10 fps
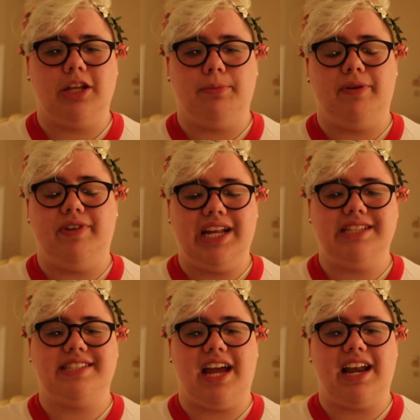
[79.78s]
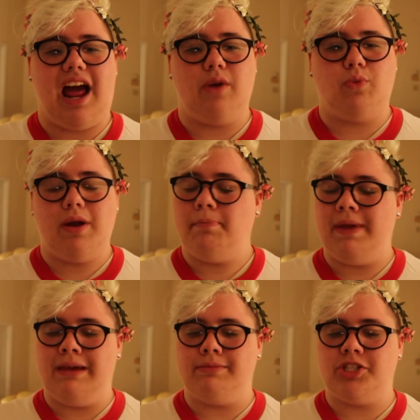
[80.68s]
a little bit of an insight on what
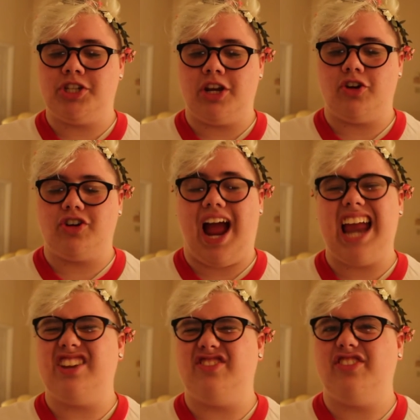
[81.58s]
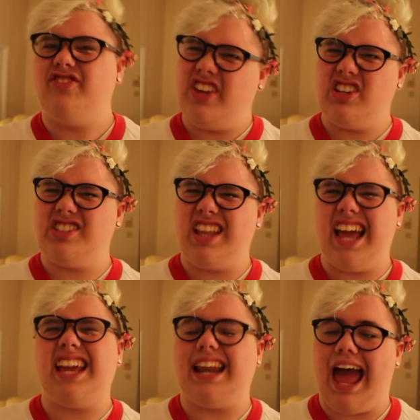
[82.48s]
being misgendered kind of feels
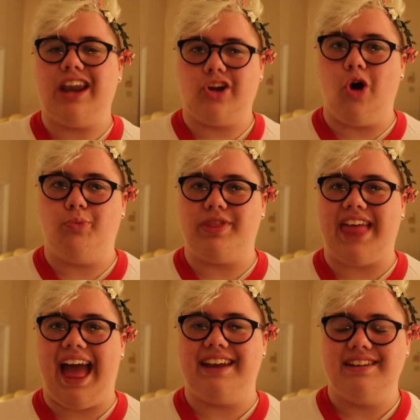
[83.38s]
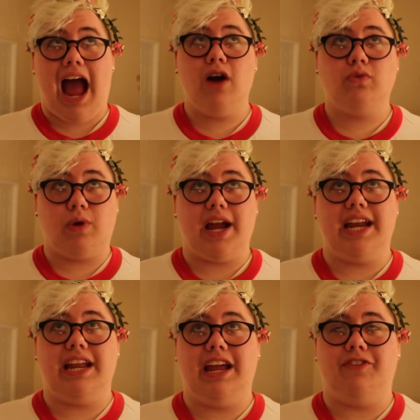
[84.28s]
like and how to cope with that.
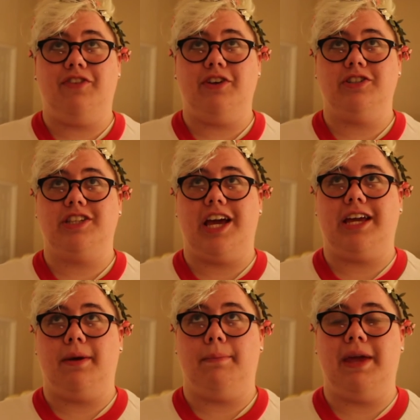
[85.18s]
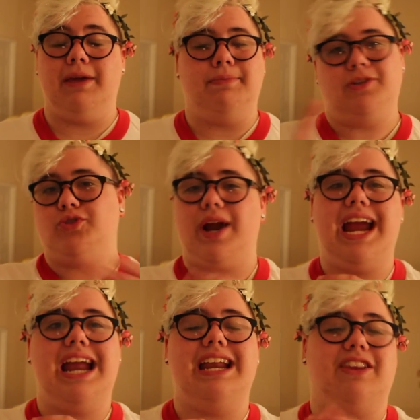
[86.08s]
Outright, it feels like being
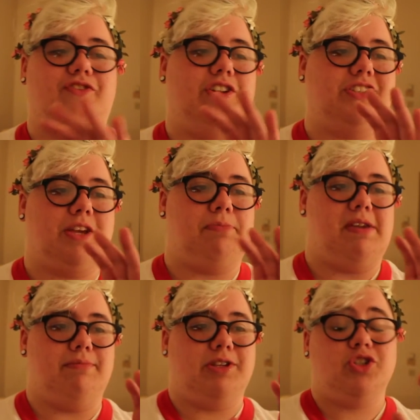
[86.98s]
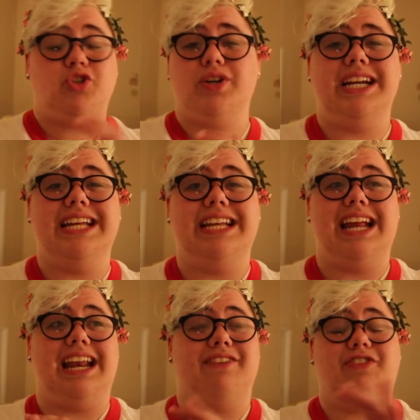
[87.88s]
betrayed, it feels like being mistreated,
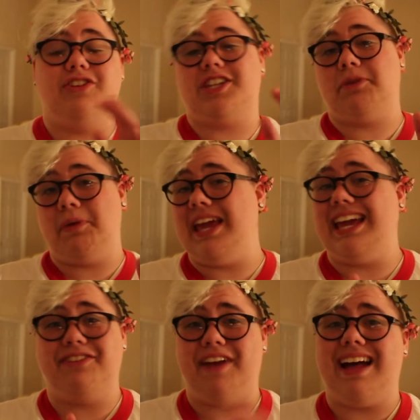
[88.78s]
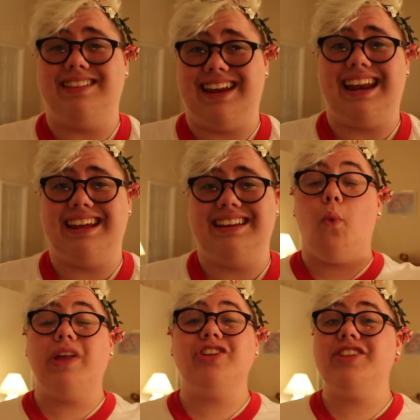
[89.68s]
and it feels like being invalidated.
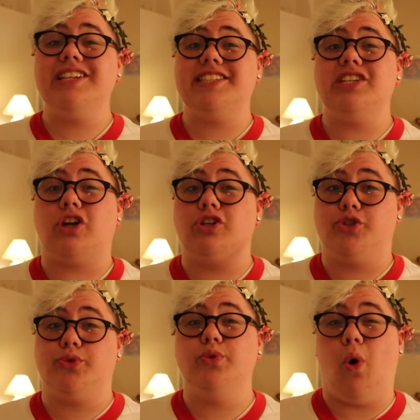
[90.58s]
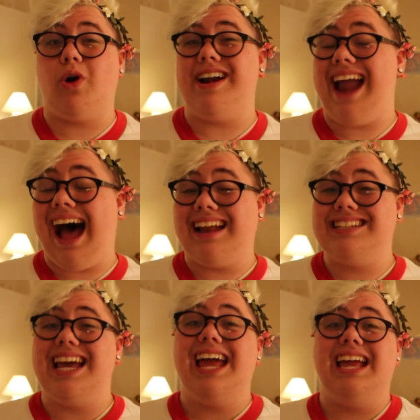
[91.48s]
Whether these things are true or
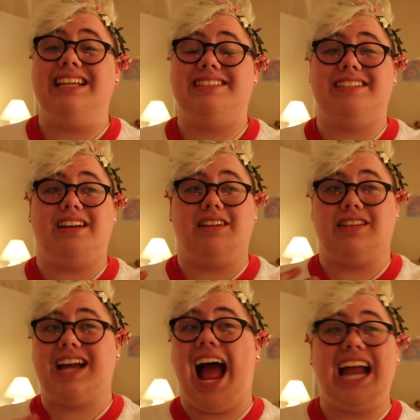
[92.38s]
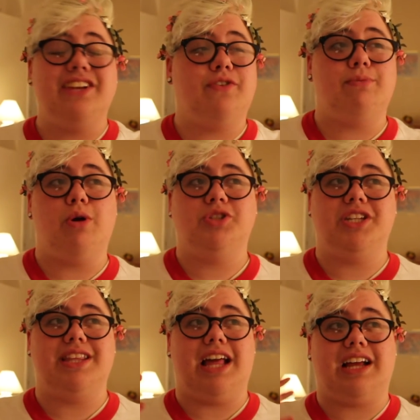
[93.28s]
not, it's the kind of
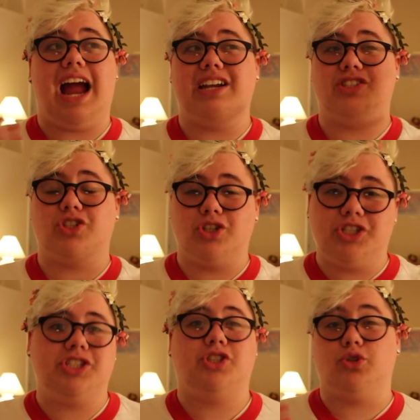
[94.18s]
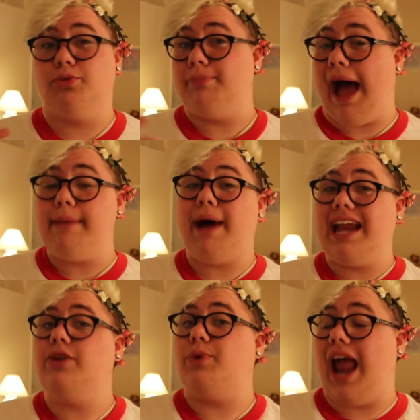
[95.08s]
emotion that kind of surges through my
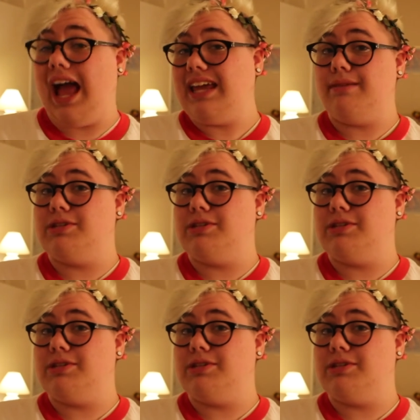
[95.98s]
body when I get